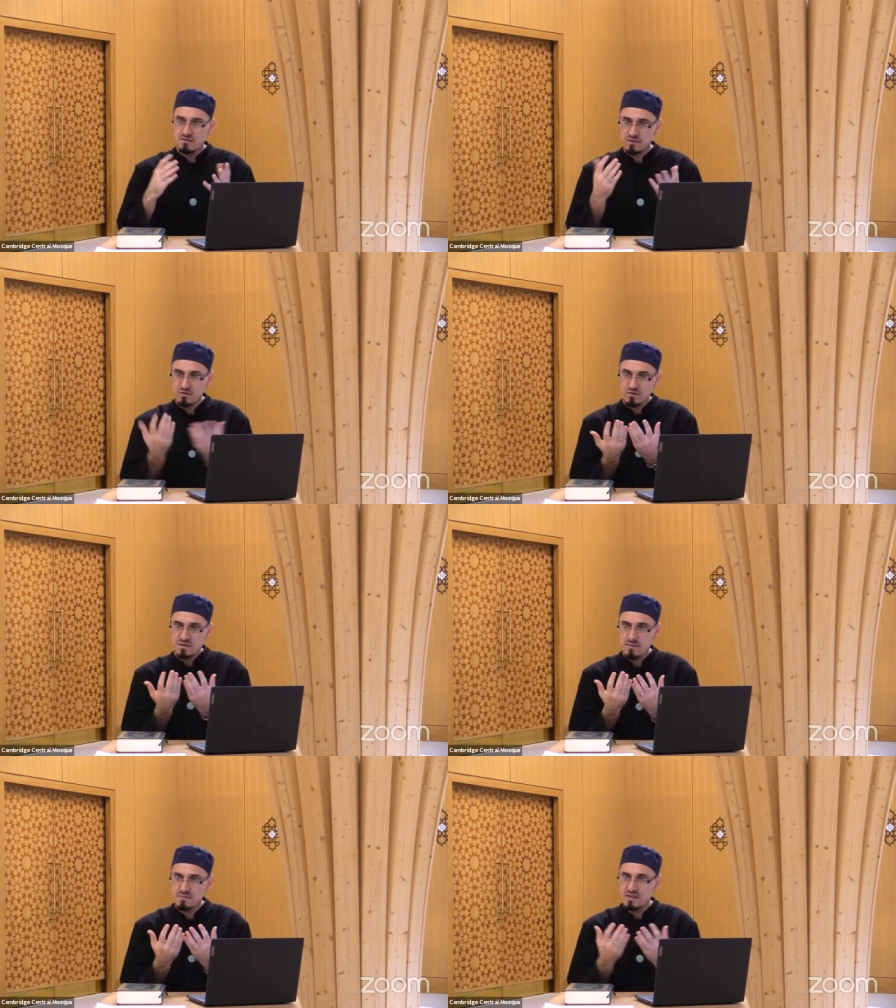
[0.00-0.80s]
you will do
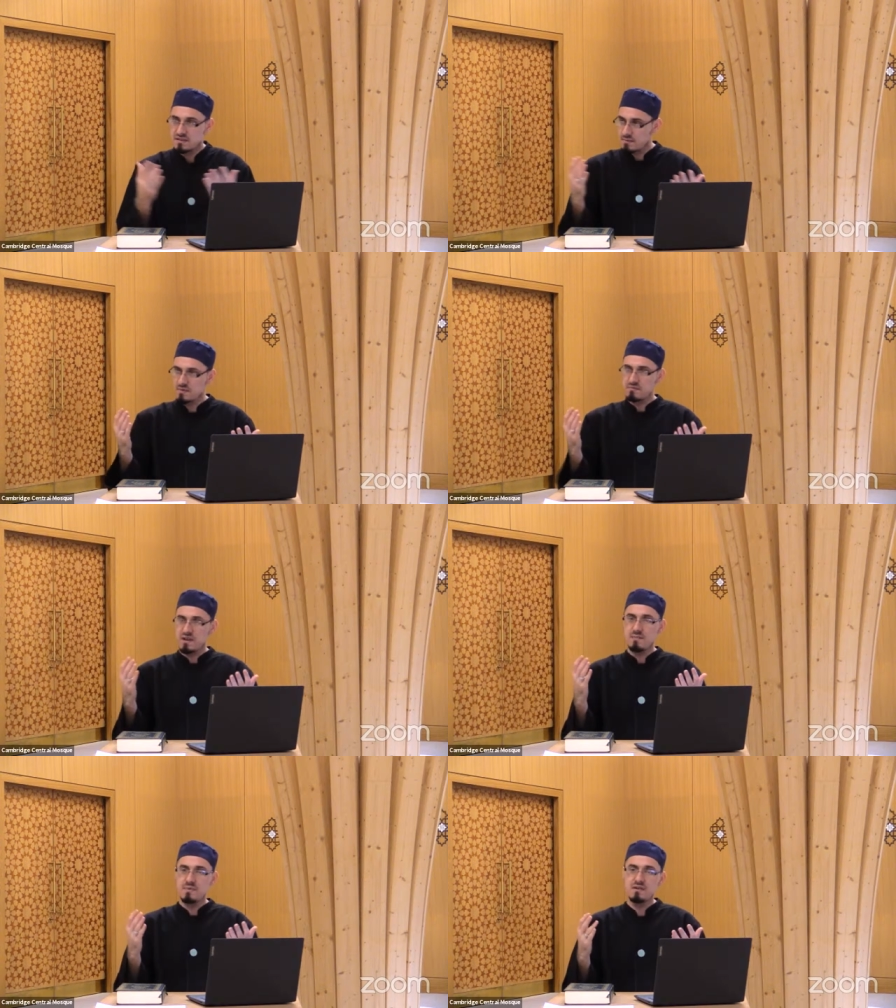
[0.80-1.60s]
something something
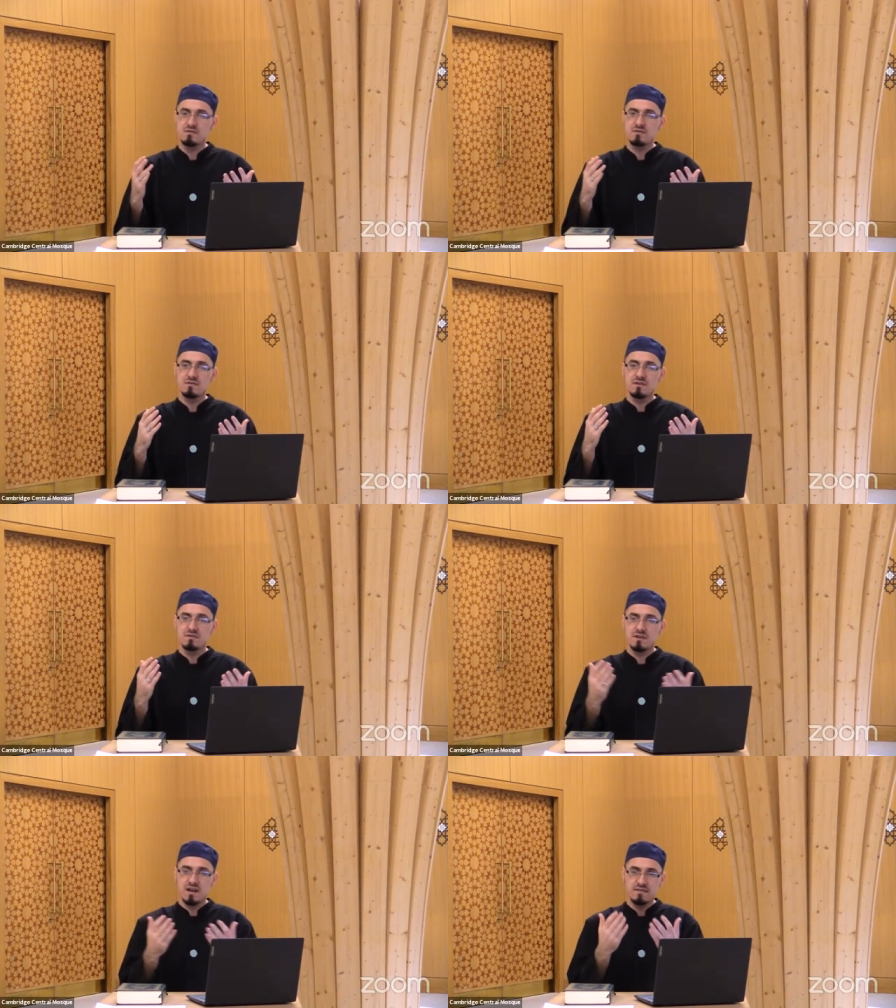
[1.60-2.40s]
will happen in your in
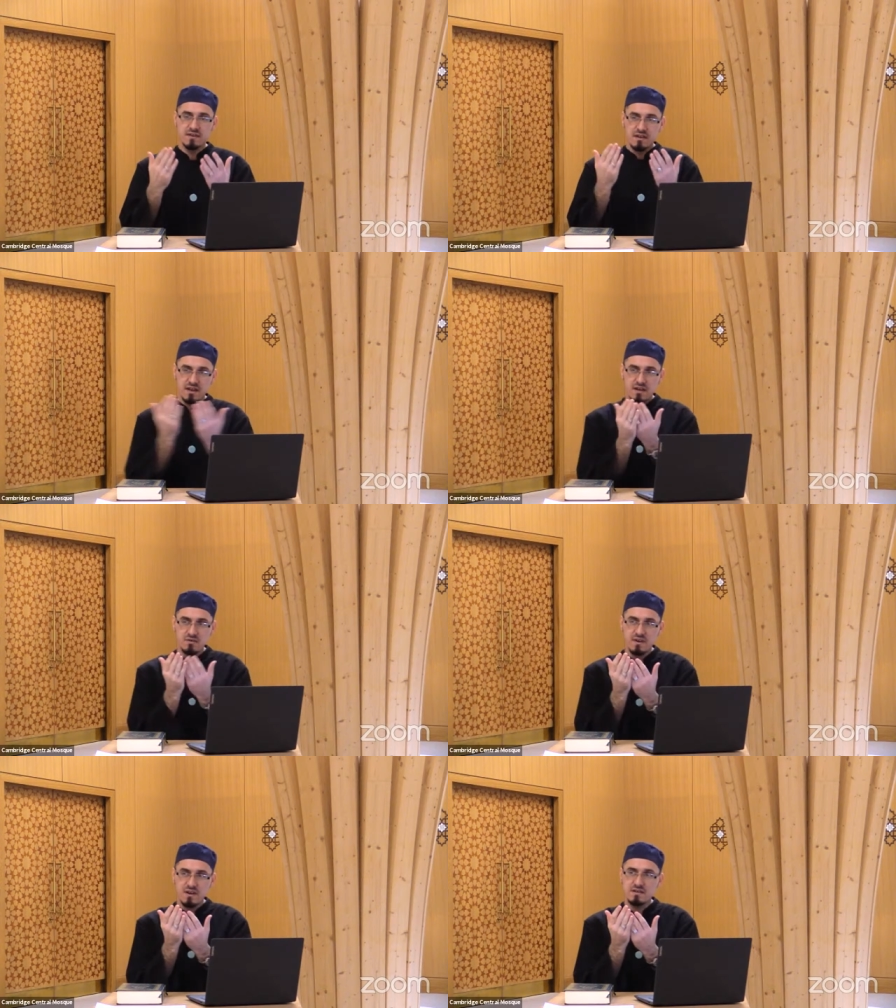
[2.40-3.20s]
your life and
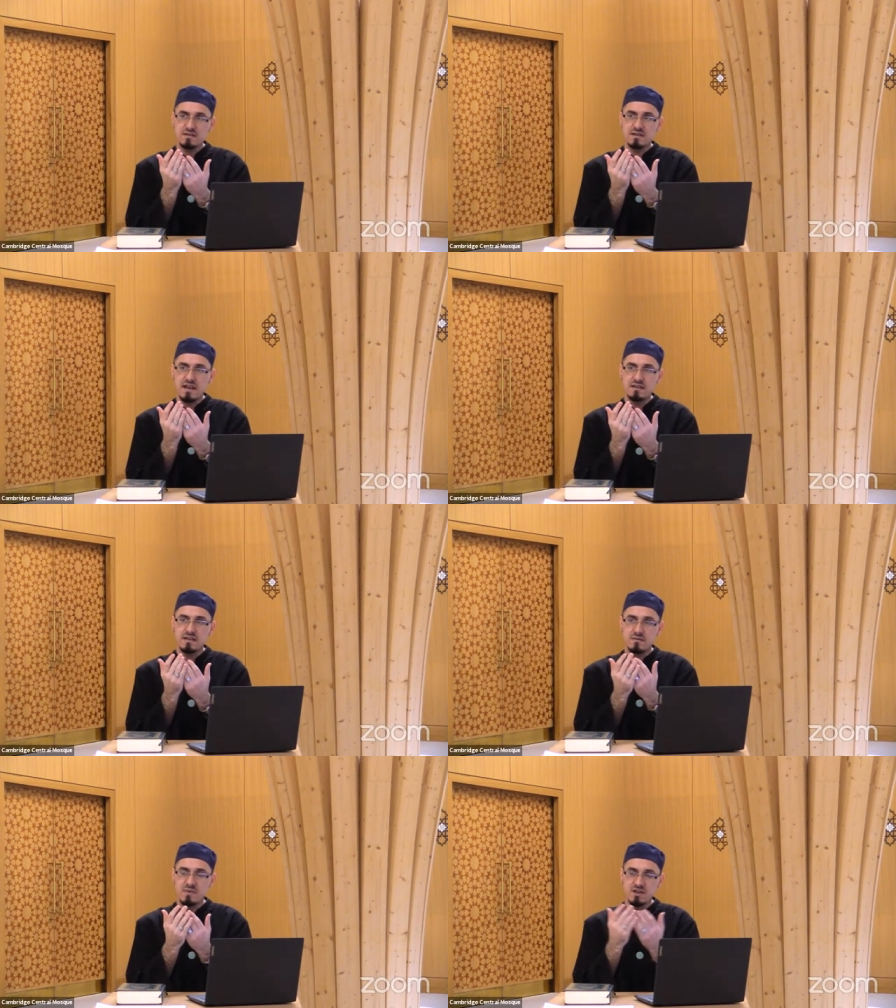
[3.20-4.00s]
you will understand
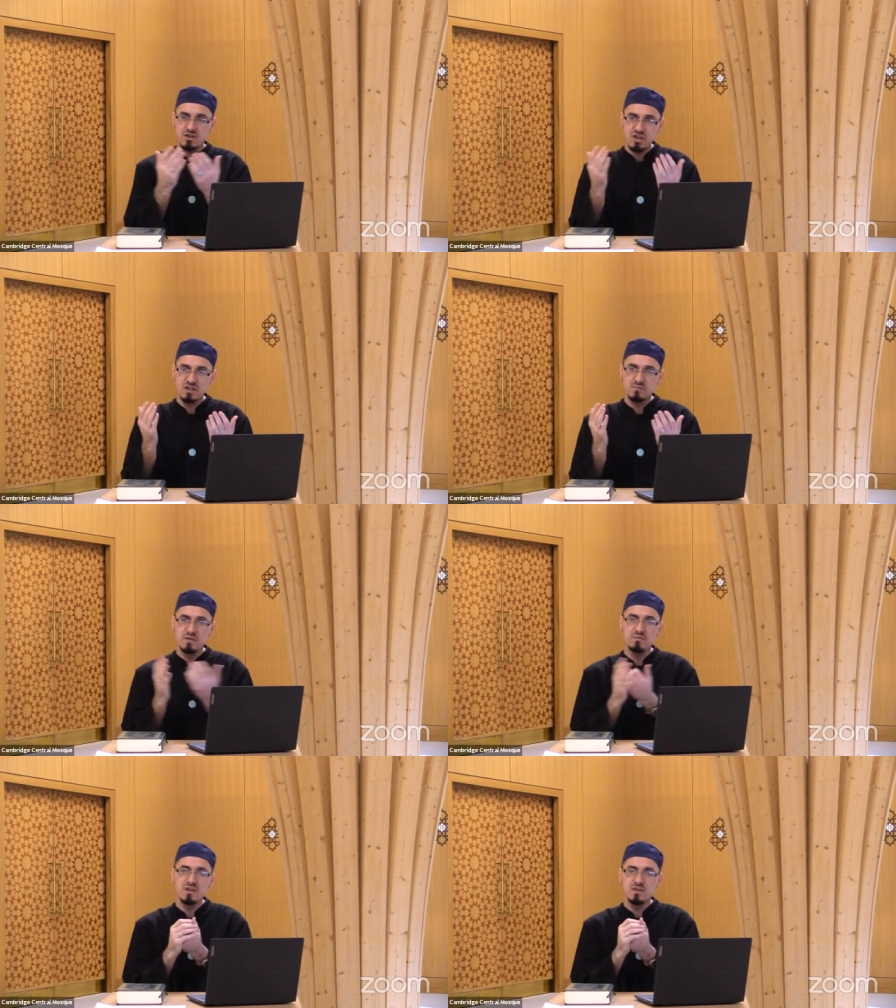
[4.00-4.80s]
there will be a shield
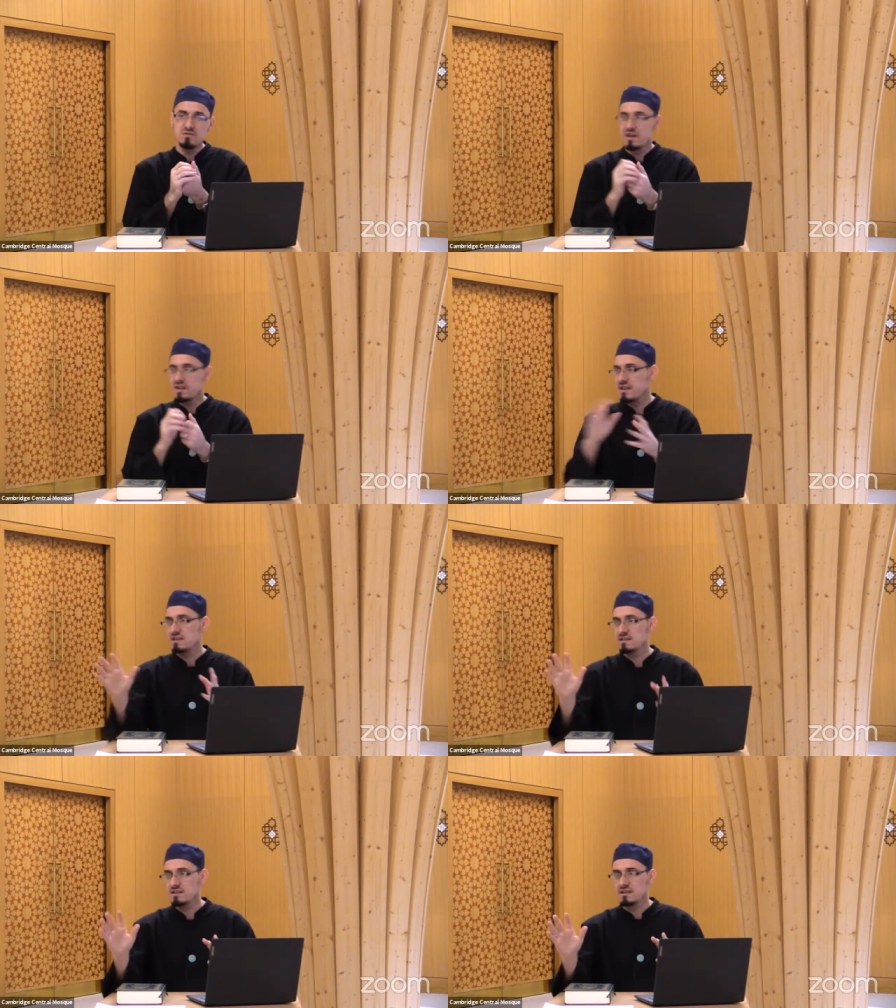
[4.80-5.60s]
between you and
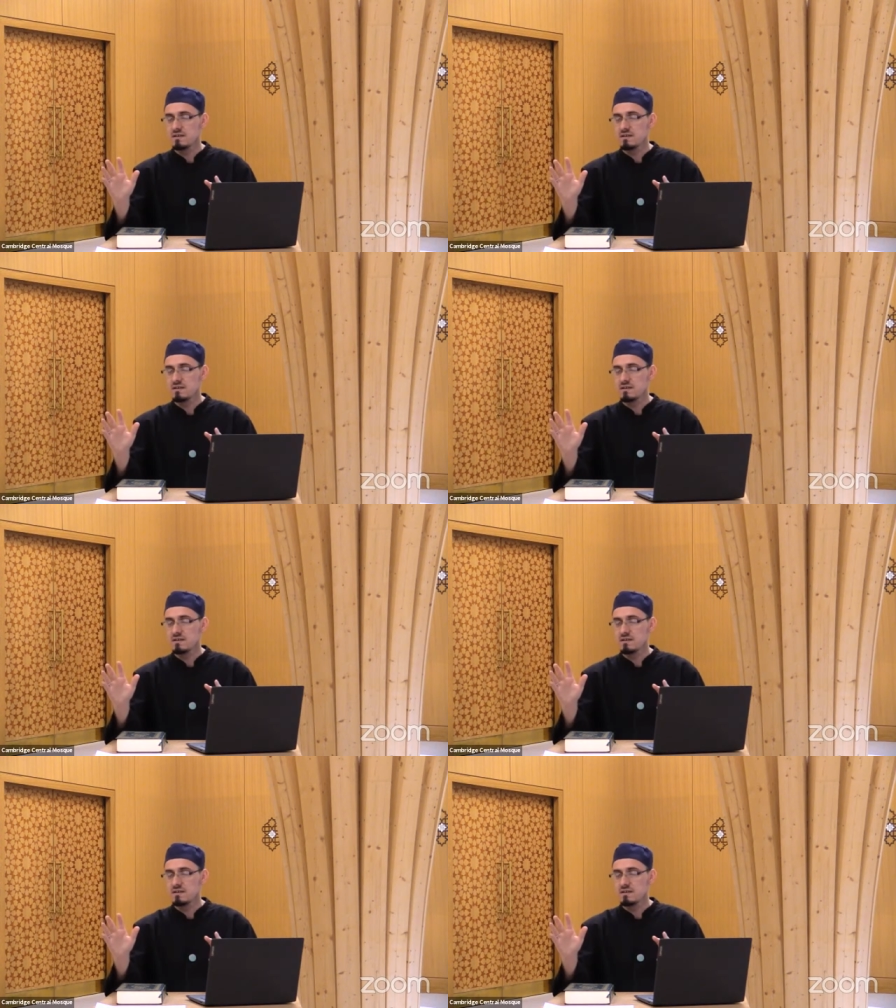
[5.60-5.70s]
that